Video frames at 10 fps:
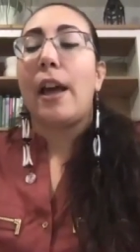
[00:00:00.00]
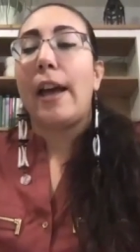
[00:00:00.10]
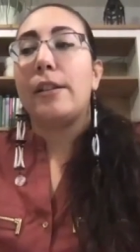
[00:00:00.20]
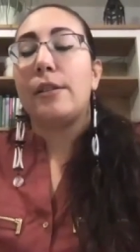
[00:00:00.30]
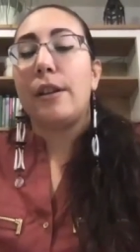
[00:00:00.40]

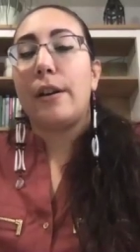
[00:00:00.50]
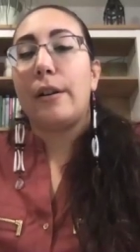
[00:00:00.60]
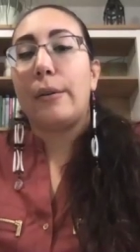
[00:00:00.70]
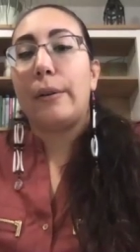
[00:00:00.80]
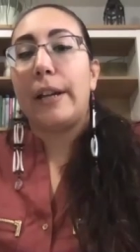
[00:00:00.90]
And so
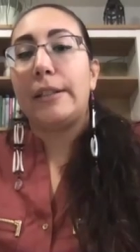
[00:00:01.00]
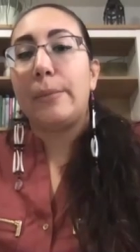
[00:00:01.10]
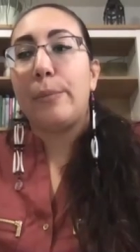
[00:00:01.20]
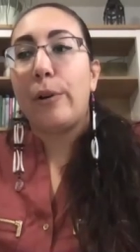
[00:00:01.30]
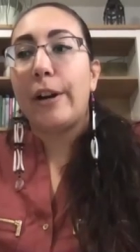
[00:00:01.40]
it's
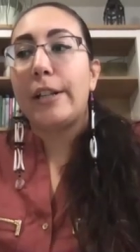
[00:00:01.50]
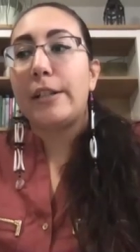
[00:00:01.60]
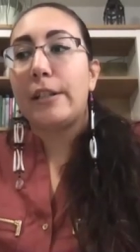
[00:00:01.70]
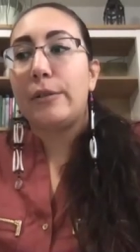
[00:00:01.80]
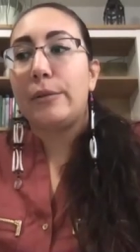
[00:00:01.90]
important
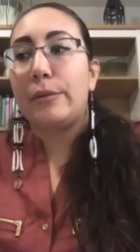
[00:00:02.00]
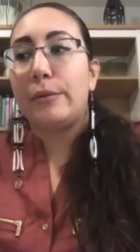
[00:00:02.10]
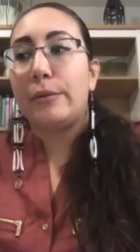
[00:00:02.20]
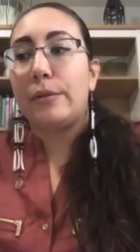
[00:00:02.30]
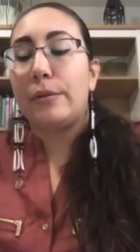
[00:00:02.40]
to,
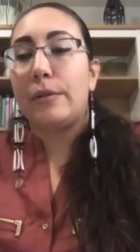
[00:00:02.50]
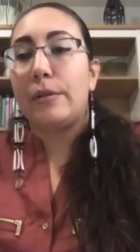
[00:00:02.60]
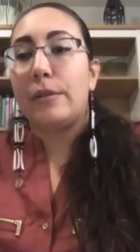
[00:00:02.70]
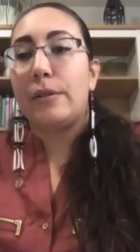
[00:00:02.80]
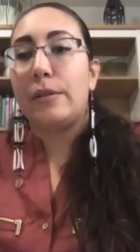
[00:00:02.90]

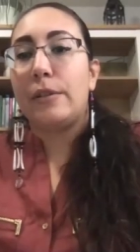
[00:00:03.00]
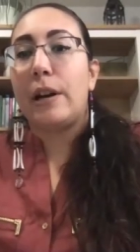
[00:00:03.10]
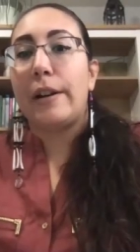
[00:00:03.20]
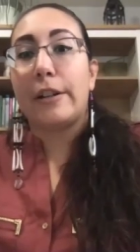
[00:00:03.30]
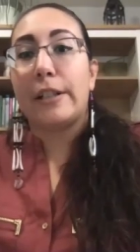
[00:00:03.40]
to
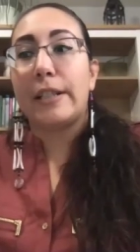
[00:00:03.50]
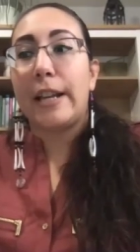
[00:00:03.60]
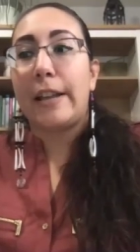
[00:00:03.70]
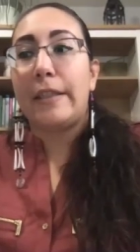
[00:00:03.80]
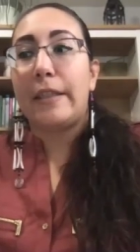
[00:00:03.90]

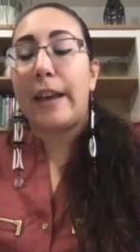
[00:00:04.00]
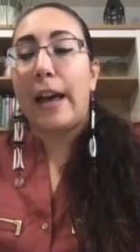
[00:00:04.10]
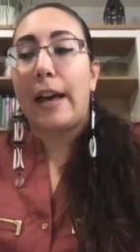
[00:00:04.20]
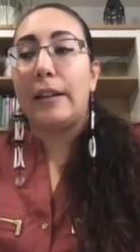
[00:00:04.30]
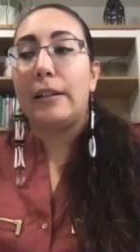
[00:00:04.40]
understand
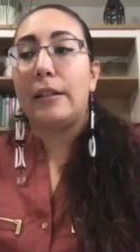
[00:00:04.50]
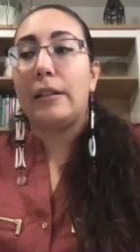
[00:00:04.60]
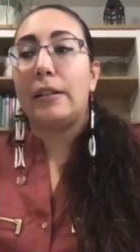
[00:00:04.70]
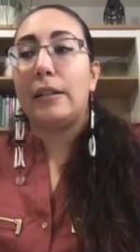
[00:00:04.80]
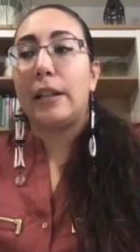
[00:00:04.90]
that
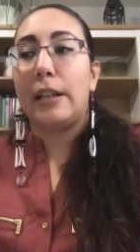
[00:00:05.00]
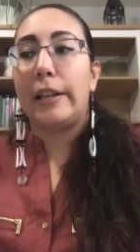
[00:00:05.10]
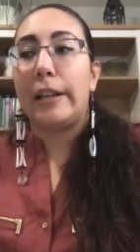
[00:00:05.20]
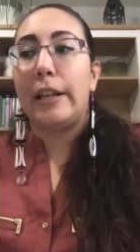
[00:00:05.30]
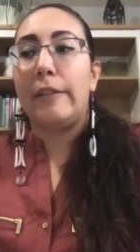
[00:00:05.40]

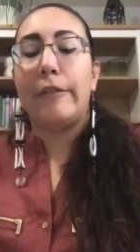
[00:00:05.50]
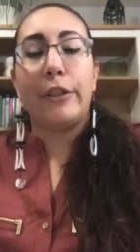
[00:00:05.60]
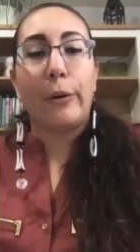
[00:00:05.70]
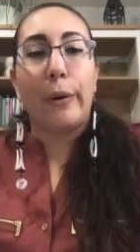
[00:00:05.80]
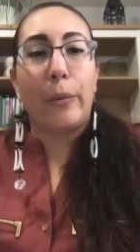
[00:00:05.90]
even
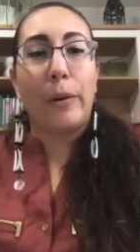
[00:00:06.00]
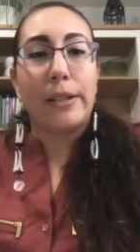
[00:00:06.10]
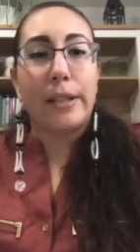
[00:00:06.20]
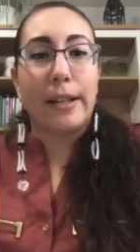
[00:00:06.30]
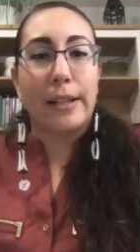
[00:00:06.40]
though it
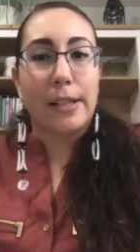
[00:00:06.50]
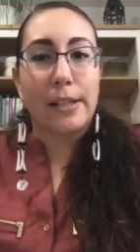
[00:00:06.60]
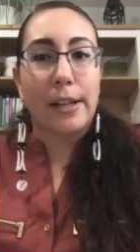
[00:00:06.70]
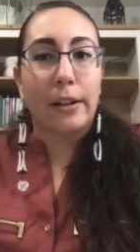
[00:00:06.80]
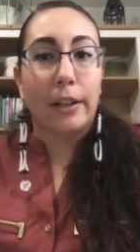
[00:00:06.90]
wasn't
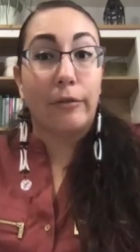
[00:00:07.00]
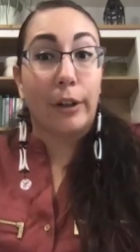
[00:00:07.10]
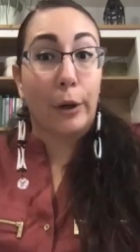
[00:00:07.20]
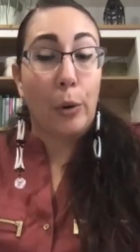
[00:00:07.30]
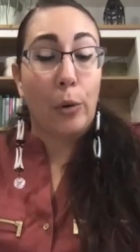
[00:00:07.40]
necessarily
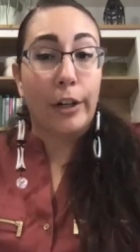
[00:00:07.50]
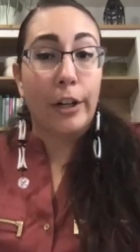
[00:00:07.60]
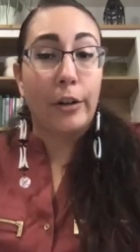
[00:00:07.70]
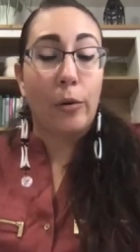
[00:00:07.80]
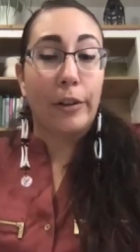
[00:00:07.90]

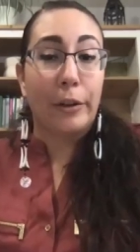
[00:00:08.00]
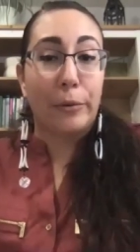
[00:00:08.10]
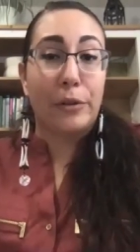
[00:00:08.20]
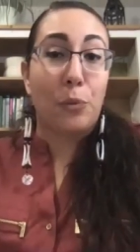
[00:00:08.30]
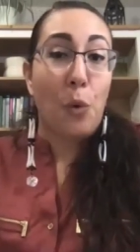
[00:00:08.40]
recorded, or there
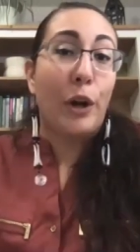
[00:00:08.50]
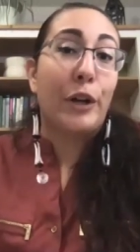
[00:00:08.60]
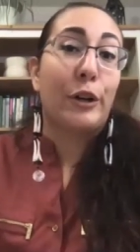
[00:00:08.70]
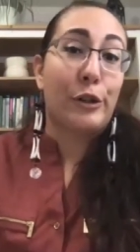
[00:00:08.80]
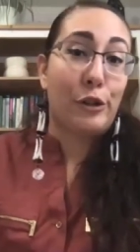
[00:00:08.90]
was one
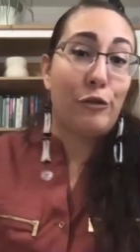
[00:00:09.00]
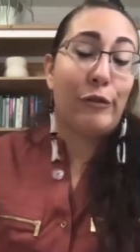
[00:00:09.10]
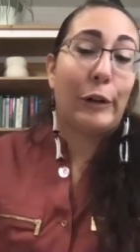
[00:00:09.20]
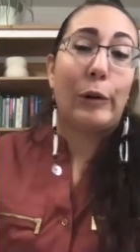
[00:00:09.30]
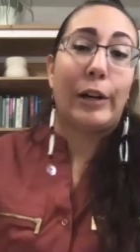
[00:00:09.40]
or two
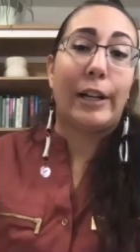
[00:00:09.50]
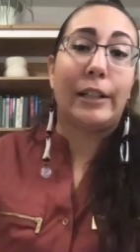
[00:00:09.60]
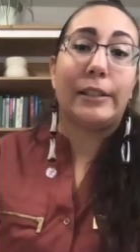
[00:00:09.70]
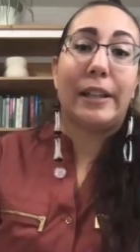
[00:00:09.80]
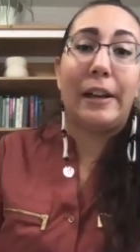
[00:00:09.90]

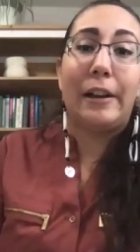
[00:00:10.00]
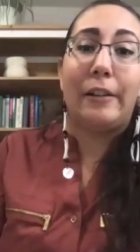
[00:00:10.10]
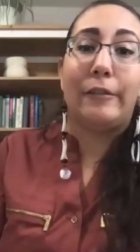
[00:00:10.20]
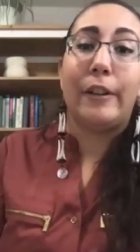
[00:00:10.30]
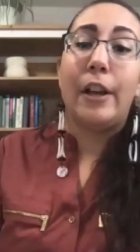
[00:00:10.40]
recordings of
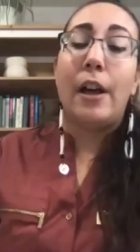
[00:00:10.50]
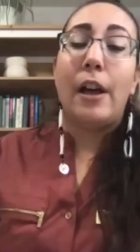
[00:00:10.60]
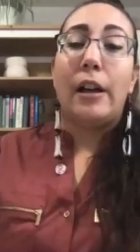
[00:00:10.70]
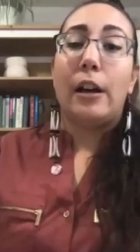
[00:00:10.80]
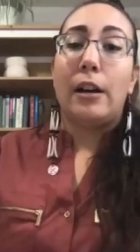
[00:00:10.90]

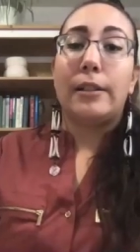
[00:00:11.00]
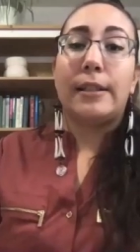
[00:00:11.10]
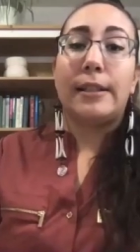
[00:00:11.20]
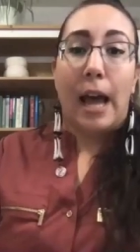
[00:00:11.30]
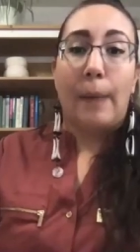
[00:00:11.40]

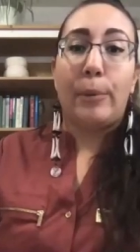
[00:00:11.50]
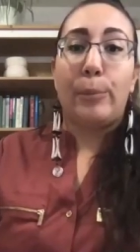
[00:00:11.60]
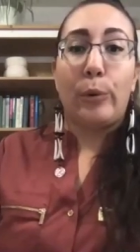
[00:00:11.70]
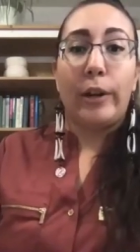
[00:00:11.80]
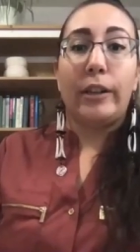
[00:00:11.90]
sap
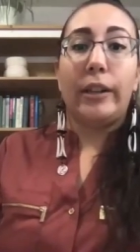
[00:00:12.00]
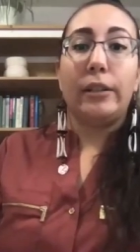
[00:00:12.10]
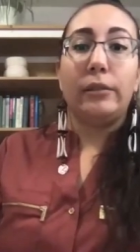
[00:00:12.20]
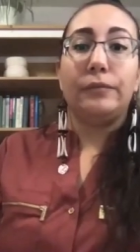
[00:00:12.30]
boiling